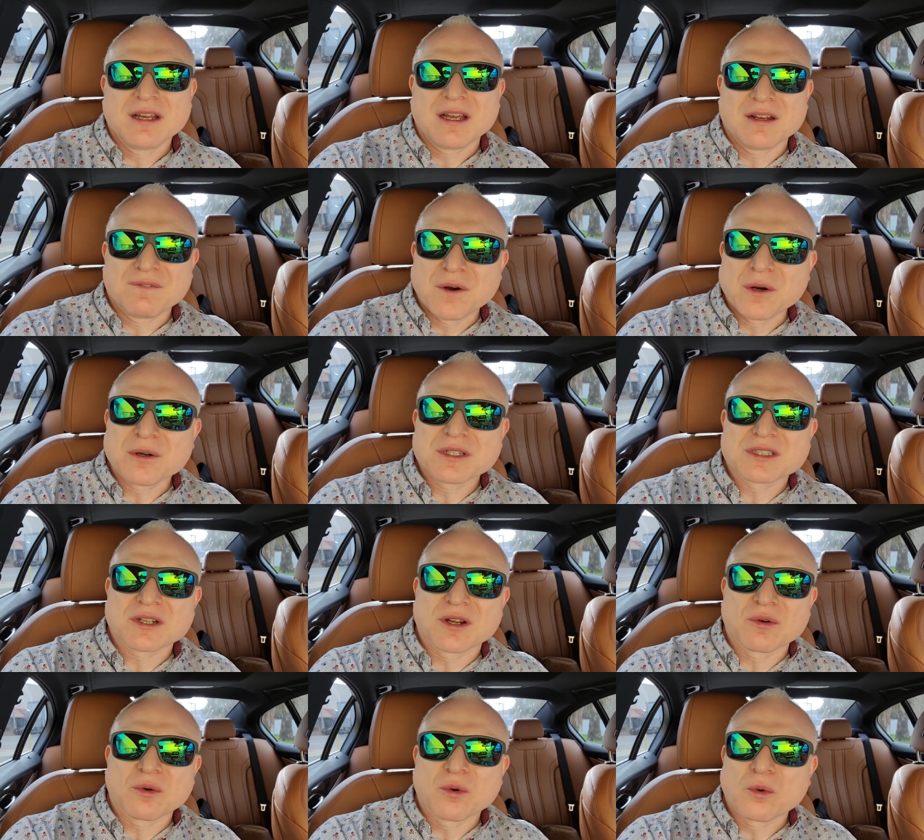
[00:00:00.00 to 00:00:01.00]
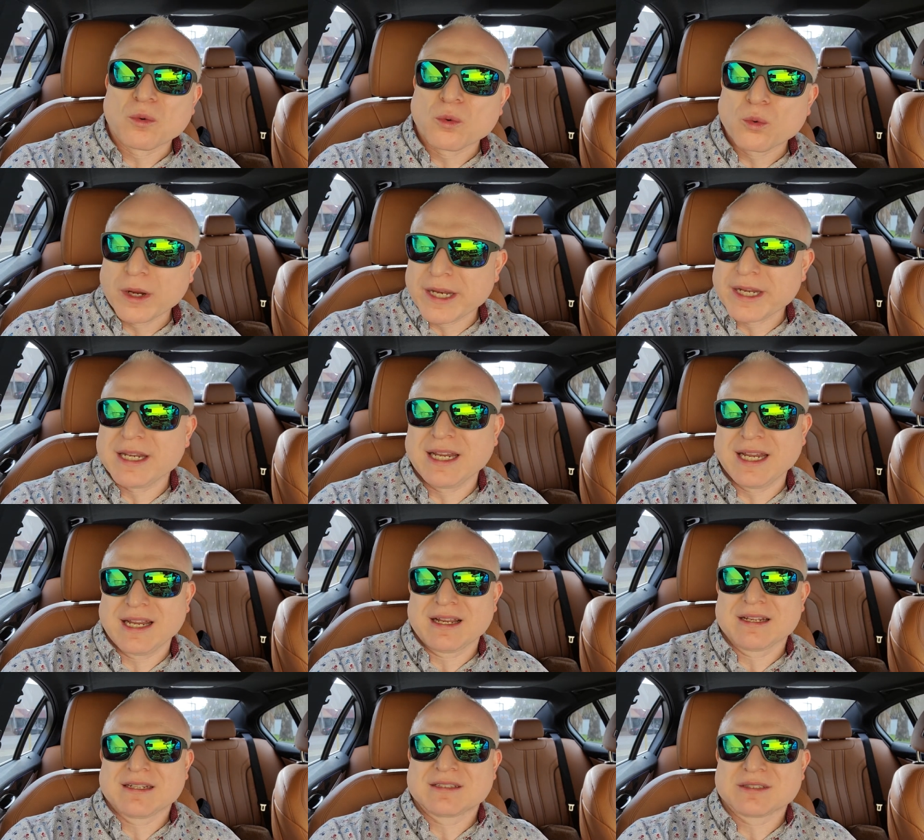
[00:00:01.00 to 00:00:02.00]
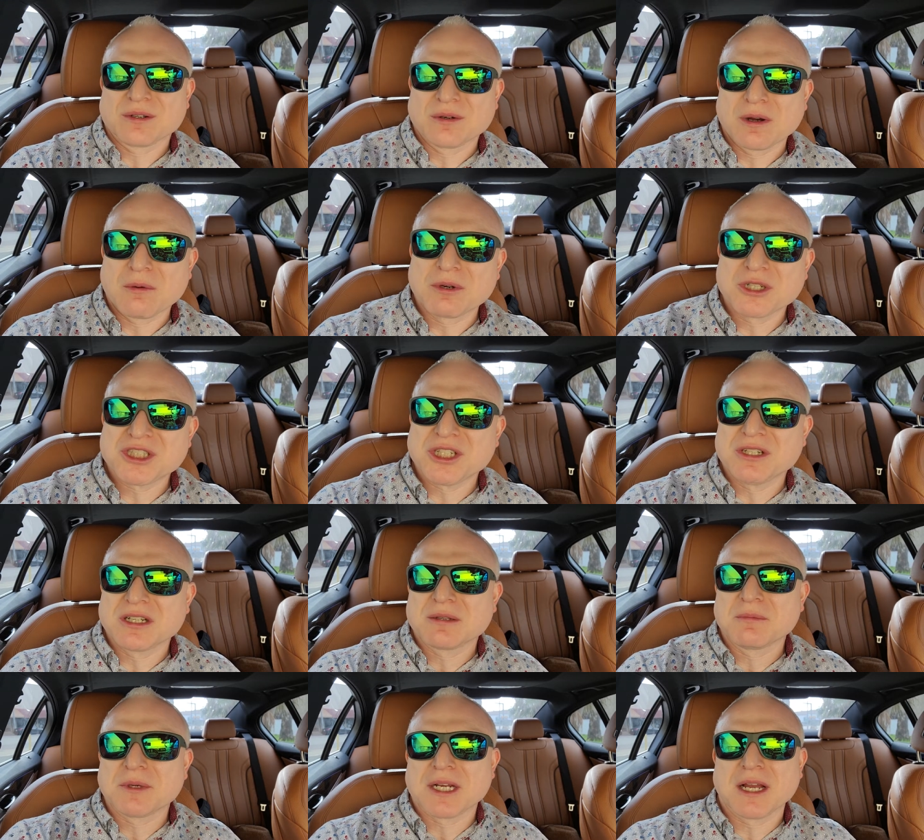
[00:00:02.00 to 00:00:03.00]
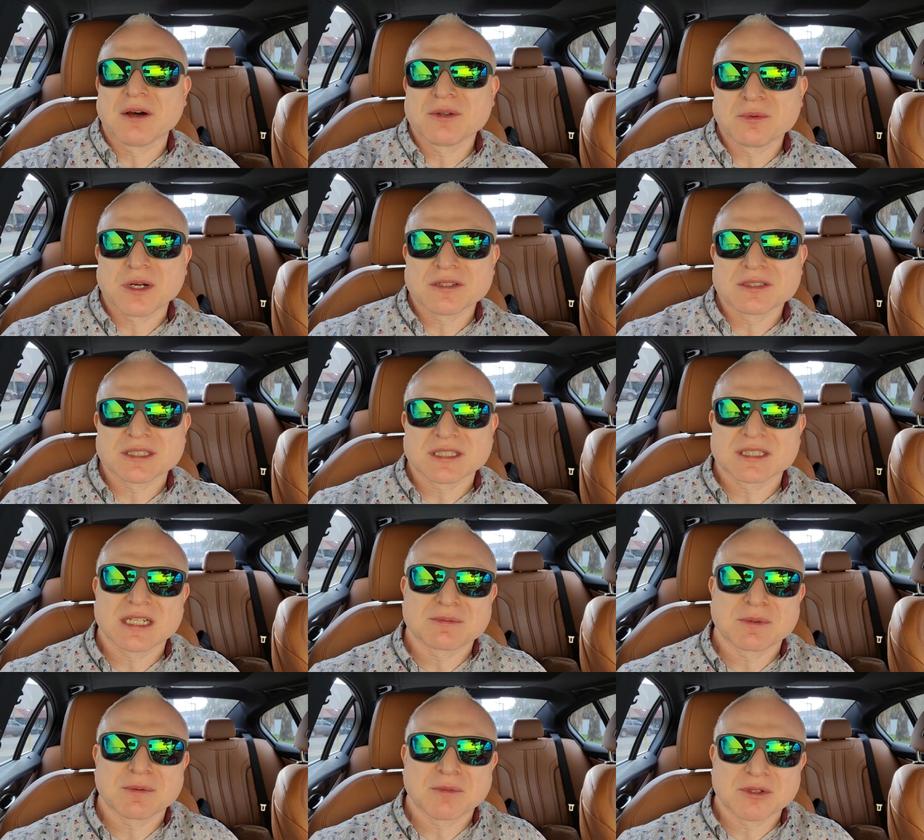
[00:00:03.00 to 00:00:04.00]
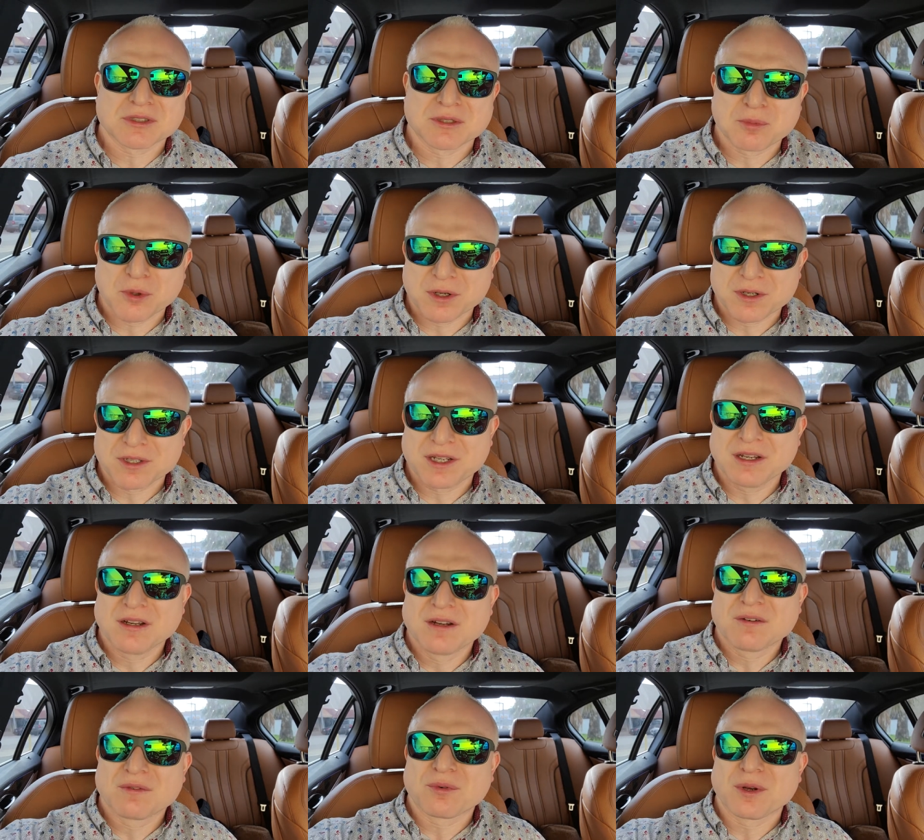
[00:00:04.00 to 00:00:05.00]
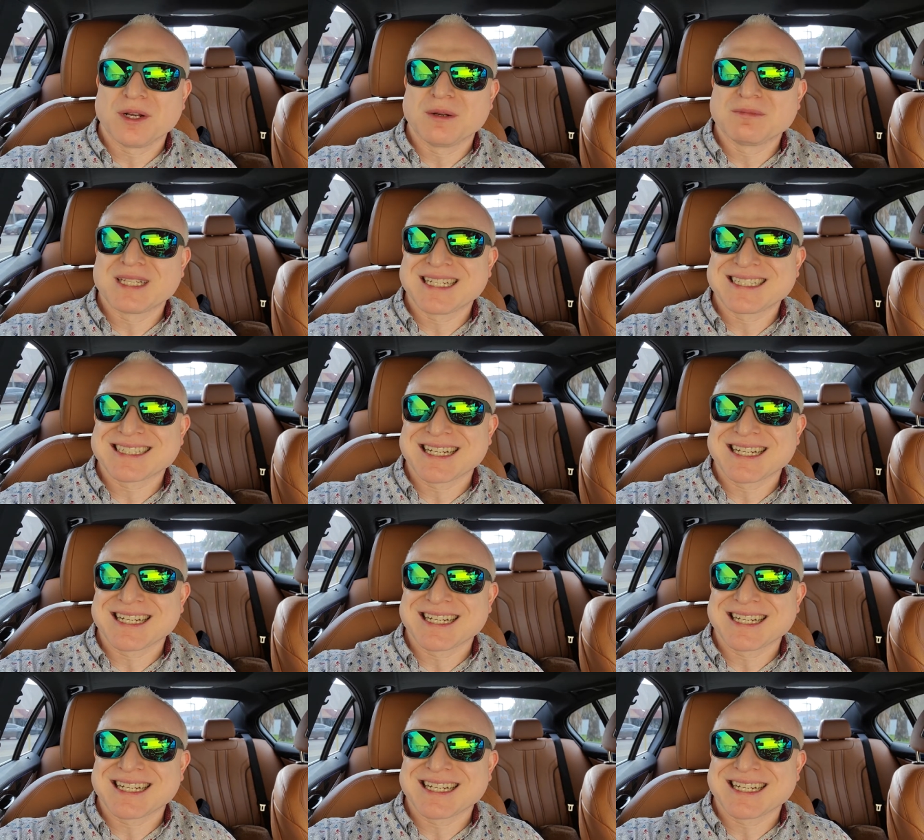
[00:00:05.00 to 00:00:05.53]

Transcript: and focus on winning. So I wish you nothing but health, wealth, success, but most importantly, freedom. Thanks,